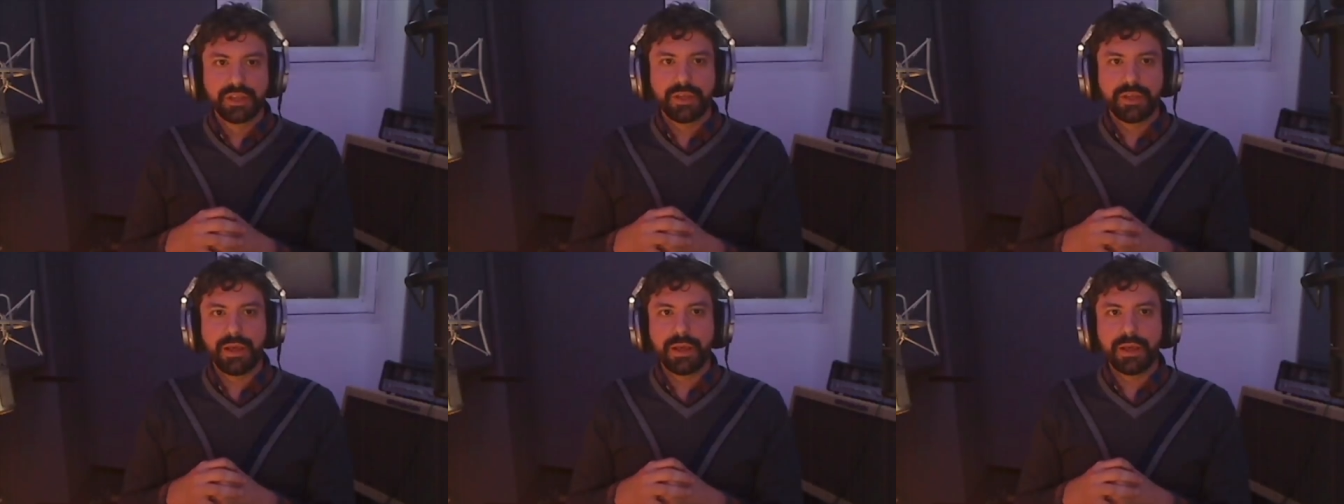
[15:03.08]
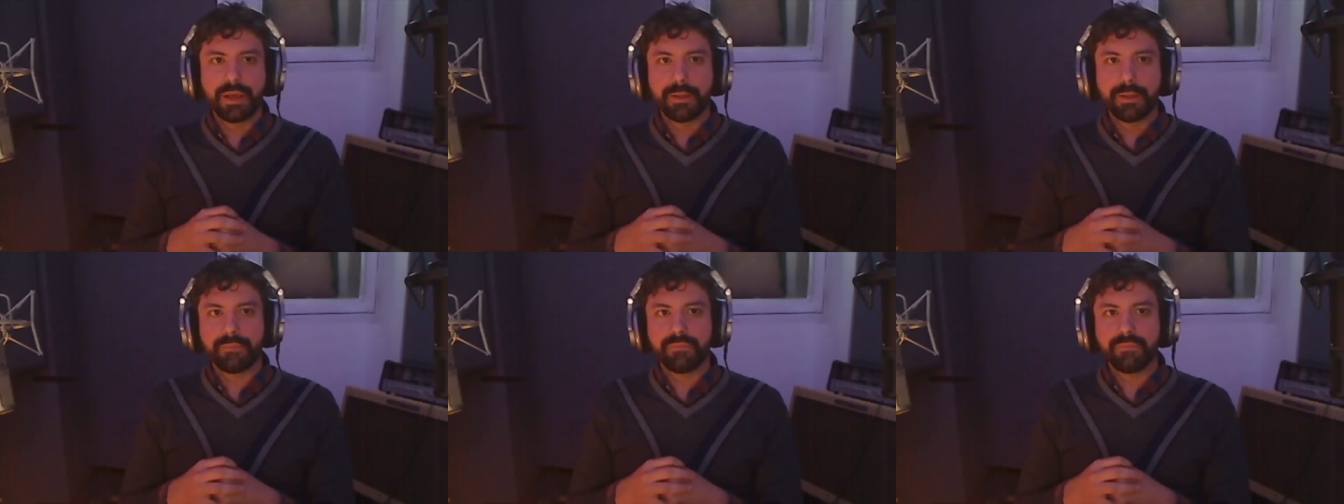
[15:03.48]

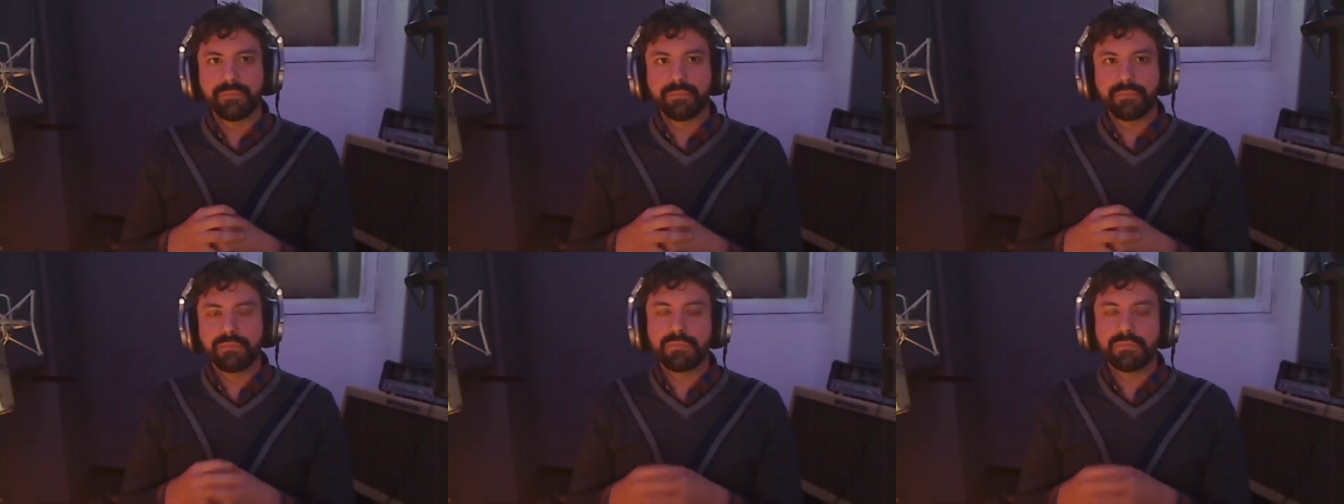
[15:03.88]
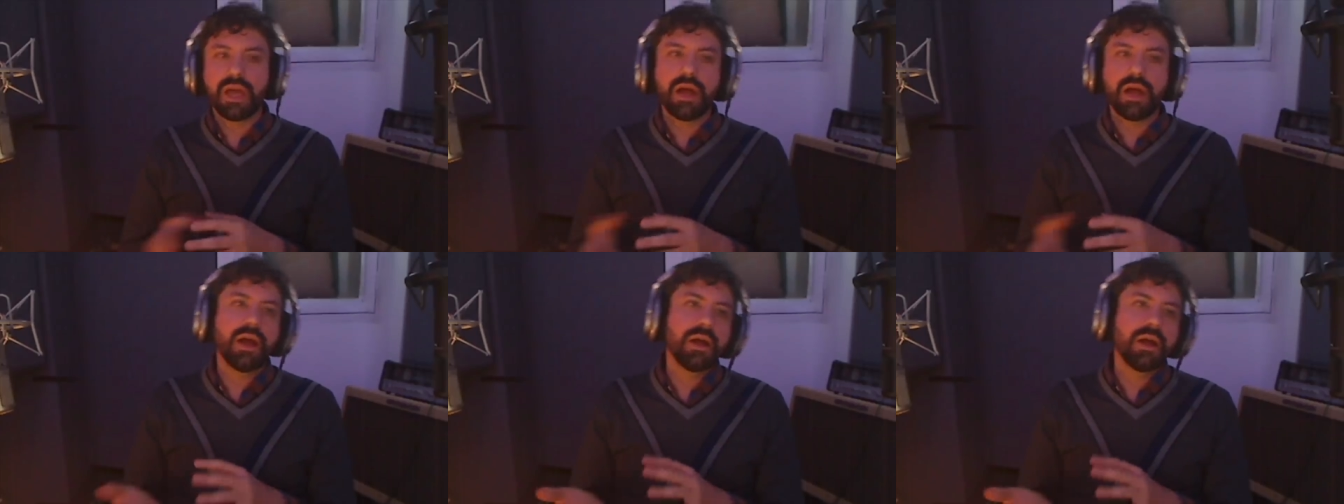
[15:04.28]
uh,
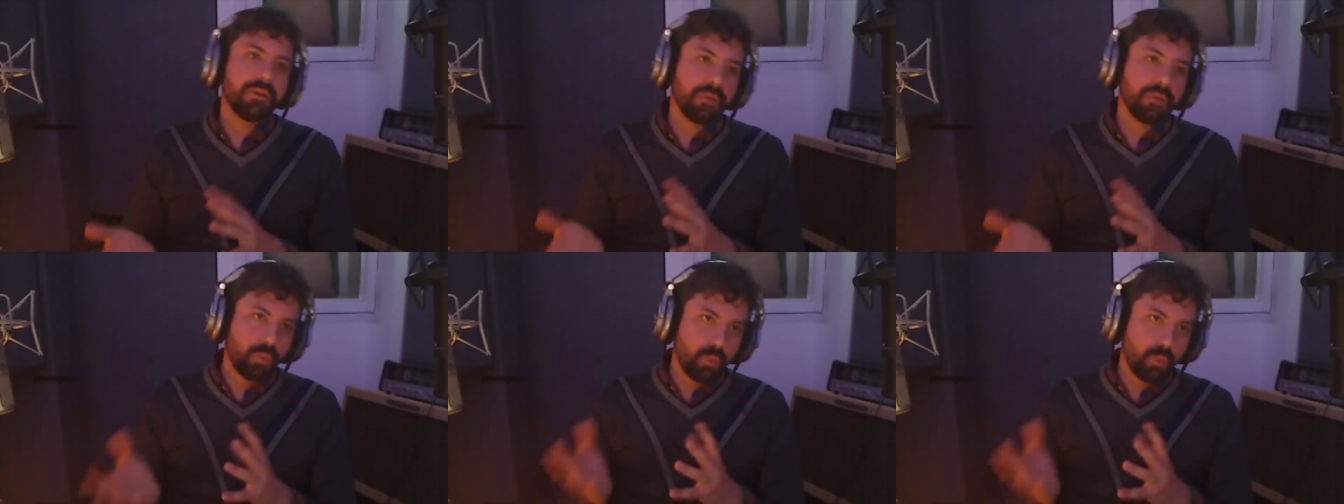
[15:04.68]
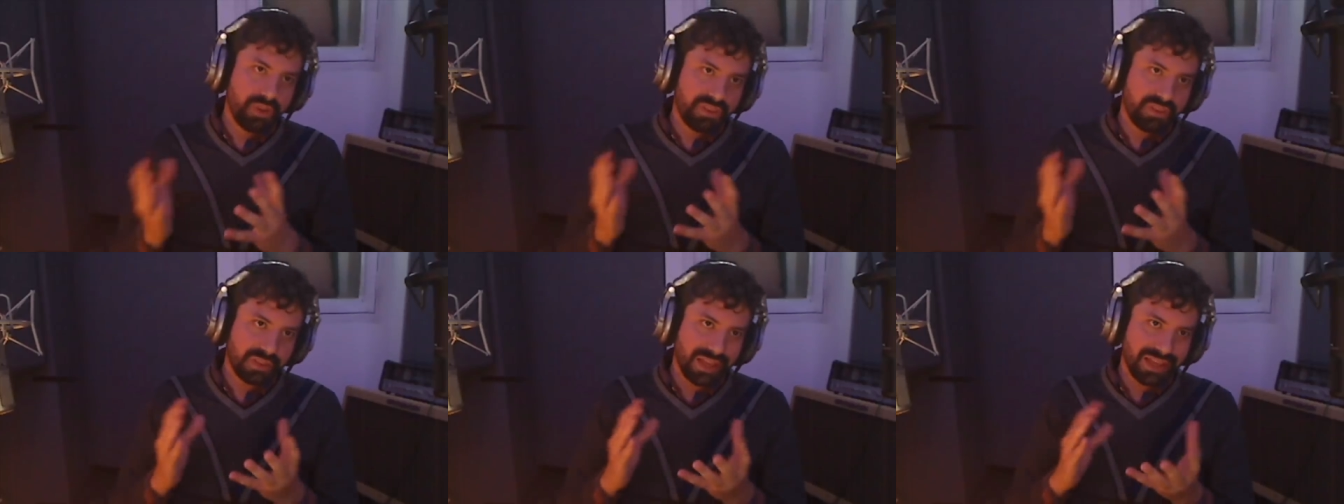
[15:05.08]

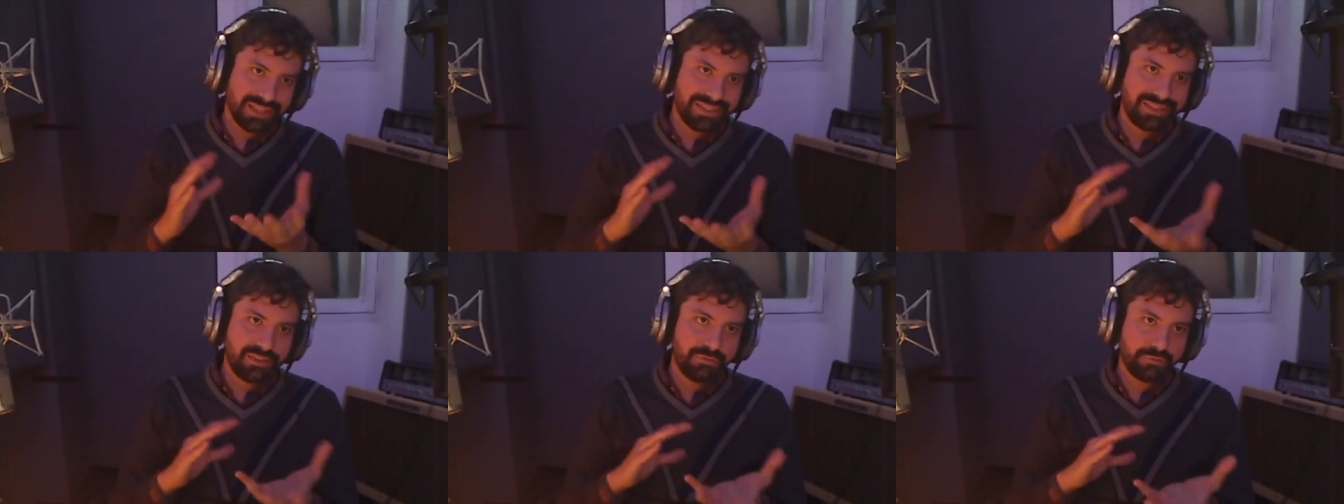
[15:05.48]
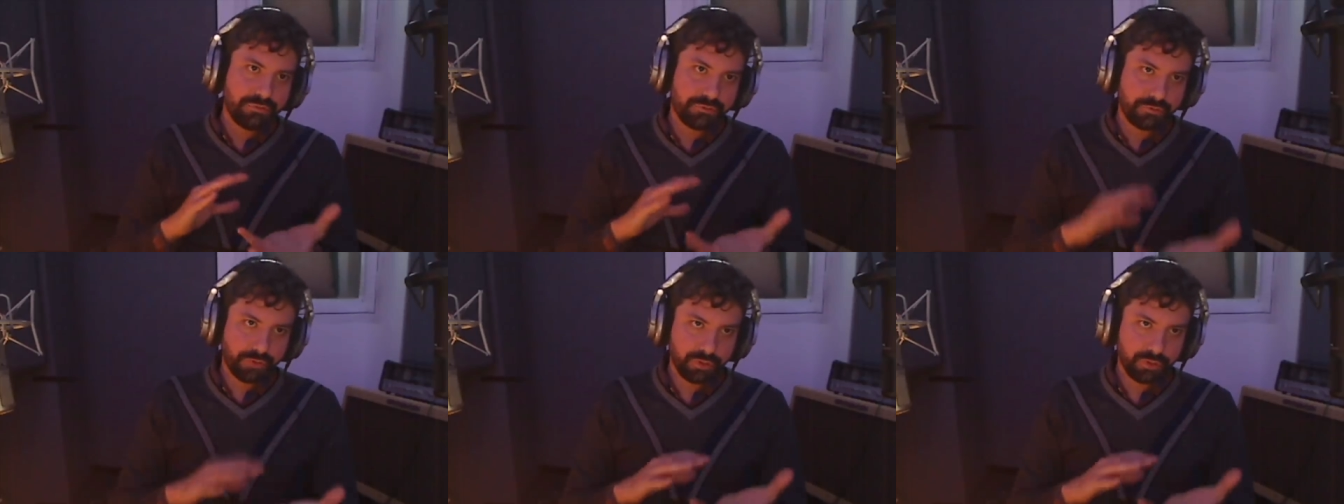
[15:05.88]
with a
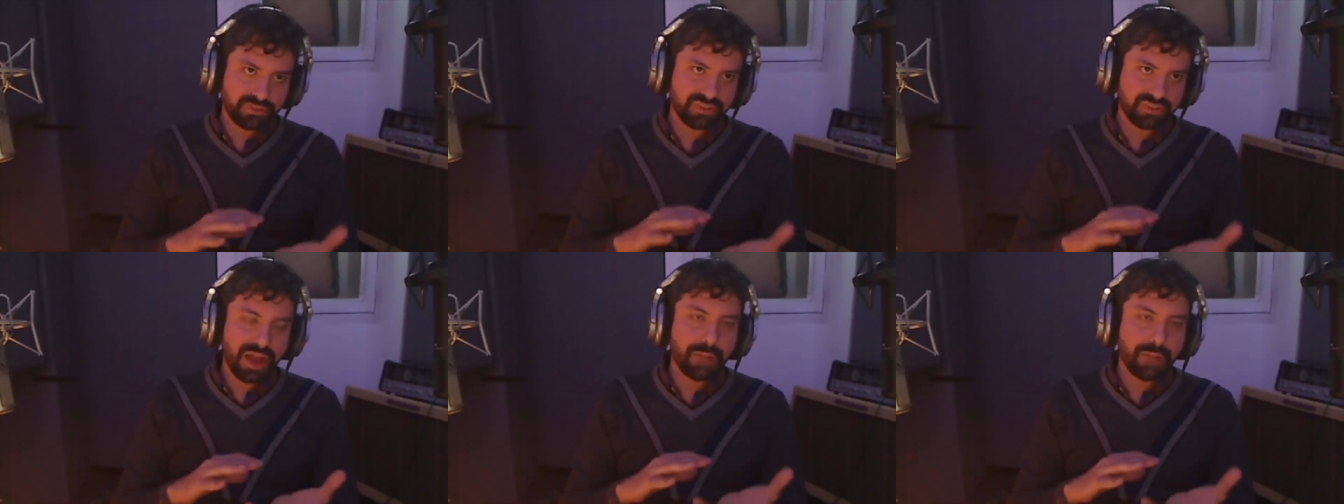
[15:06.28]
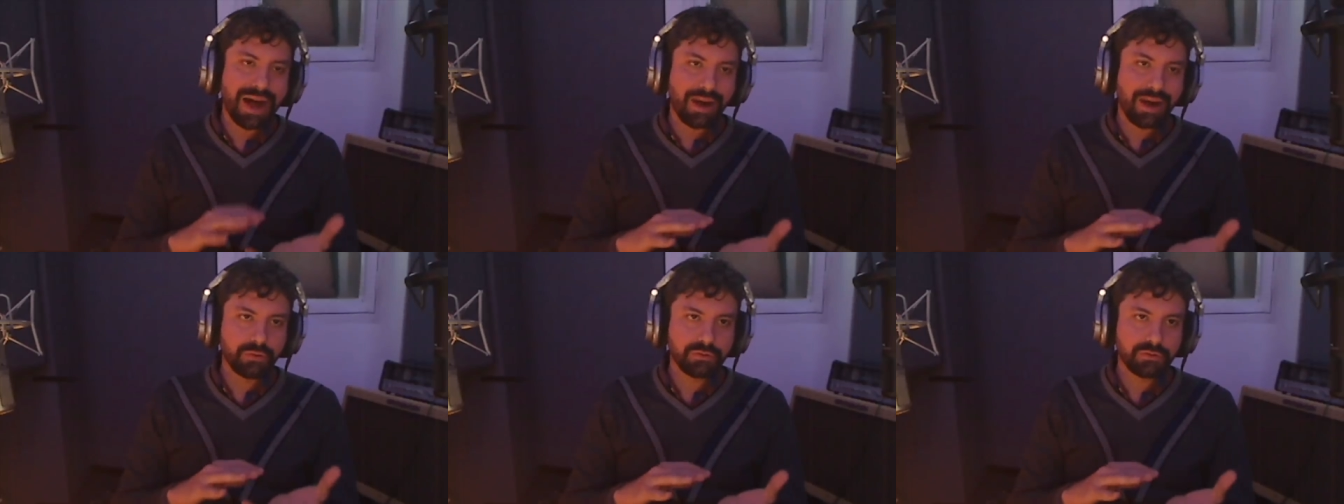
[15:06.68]
default
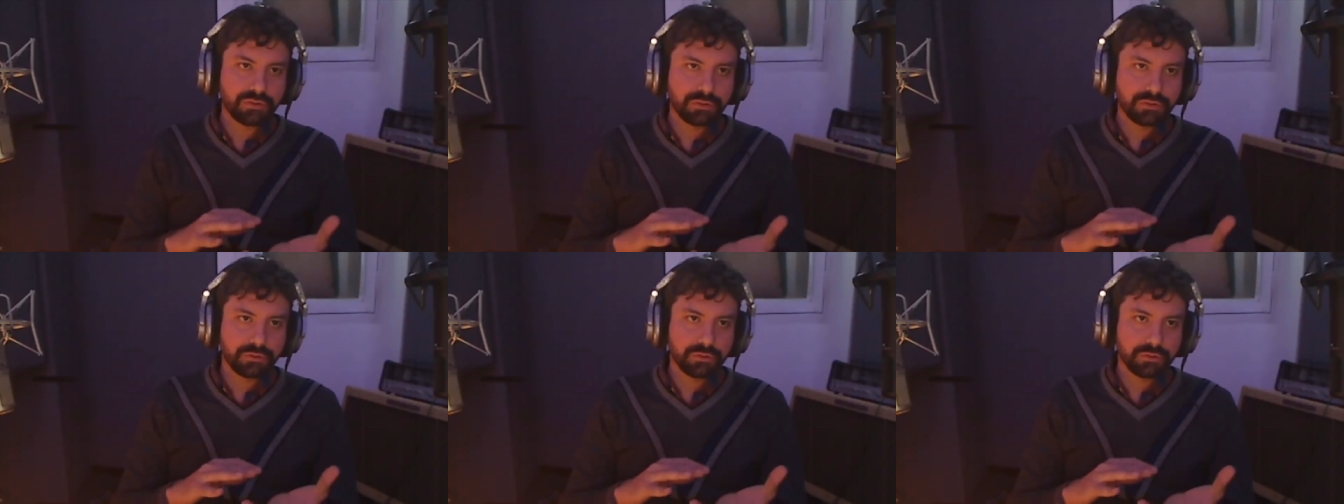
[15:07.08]
amount